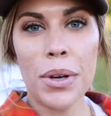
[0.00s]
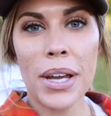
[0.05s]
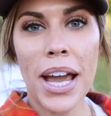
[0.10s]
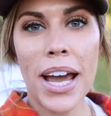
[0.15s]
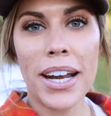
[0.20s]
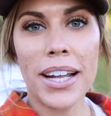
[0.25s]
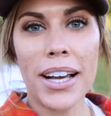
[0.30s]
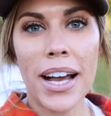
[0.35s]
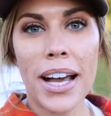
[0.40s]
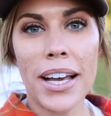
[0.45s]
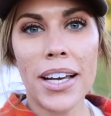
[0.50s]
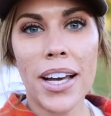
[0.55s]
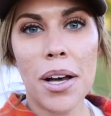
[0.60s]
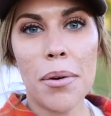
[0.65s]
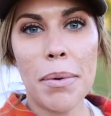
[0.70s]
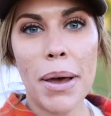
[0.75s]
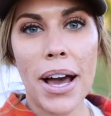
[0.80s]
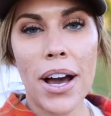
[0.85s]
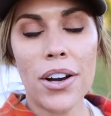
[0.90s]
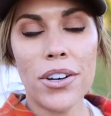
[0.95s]
We had a guy
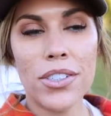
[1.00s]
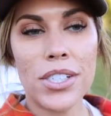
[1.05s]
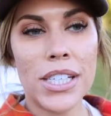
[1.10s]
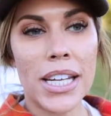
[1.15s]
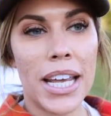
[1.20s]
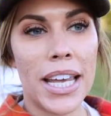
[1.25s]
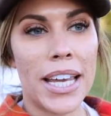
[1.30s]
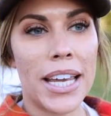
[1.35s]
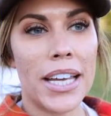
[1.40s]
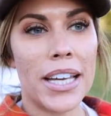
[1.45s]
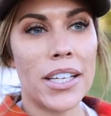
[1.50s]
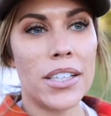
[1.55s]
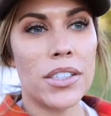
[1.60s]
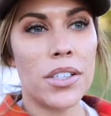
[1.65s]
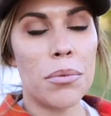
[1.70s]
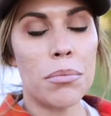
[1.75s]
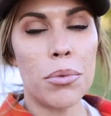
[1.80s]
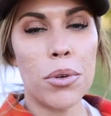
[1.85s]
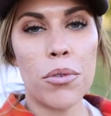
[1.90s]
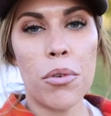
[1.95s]
come out
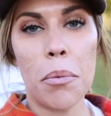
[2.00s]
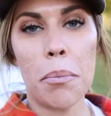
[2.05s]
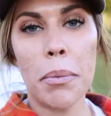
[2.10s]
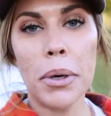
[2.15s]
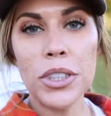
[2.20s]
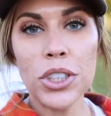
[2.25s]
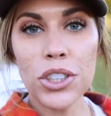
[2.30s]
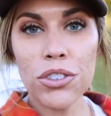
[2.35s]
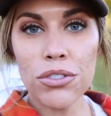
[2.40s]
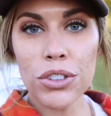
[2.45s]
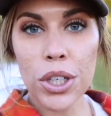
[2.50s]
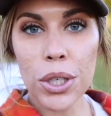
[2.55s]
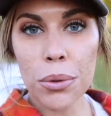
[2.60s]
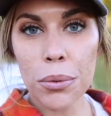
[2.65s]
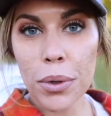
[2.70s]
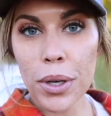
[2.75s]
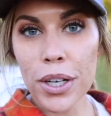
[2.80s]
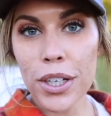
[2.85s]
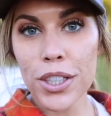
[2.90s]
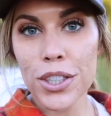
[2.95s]
and move a bunch of dirt
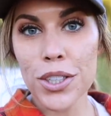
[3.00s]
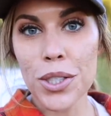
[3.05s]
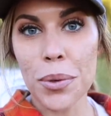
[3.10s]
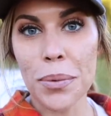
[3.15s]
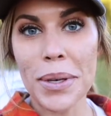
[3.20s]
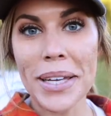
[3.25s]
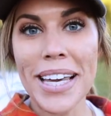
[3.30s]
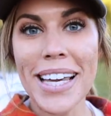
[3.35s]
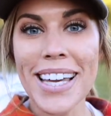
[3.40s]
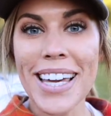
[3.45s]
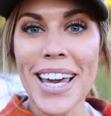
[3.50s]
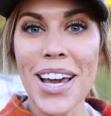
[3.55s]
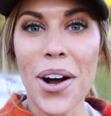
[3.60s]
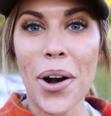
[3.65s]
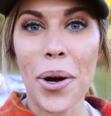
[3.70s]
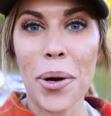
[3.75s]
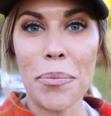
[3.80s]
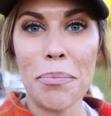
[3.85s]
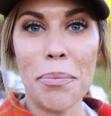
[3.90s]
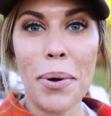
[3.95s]
work so we can get
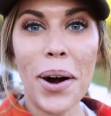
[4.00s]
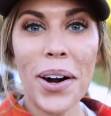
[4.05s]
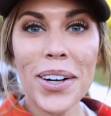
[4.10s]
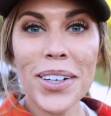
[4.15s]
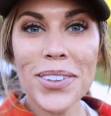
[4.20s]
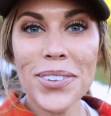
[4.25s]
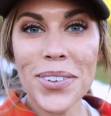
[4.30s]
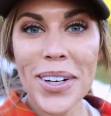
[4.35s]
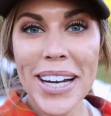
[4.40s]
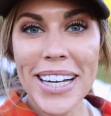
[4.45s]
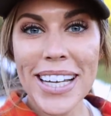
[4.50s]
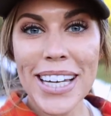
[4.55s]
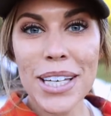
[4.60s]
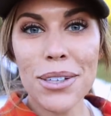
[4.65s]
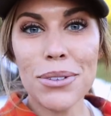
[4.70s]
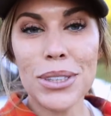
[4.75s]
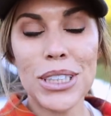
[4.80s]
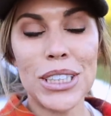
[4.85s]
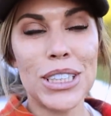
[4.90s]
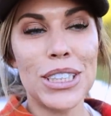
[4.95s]
our barn
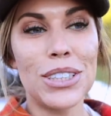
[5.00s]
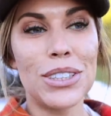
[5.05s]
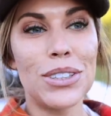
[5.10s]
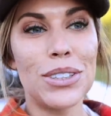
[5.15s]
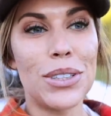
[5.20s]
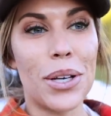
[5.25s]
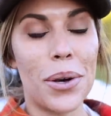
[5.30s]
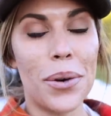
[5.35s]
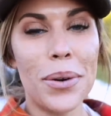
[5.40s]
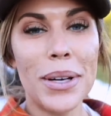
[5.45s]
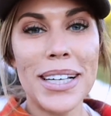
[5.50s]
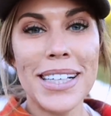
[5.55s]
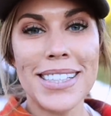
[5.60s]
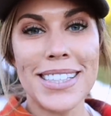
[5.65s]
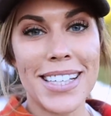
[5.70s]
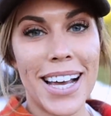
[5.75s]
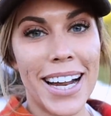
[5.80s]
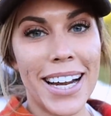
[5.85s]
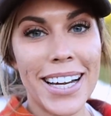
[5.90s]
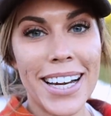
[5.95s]
ready, which is so
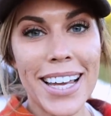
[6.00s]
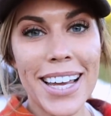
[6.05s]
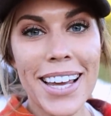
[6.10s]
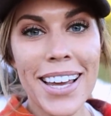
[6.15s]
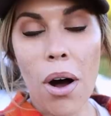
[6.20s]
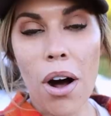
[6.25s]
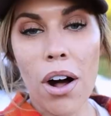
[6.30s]
exciting.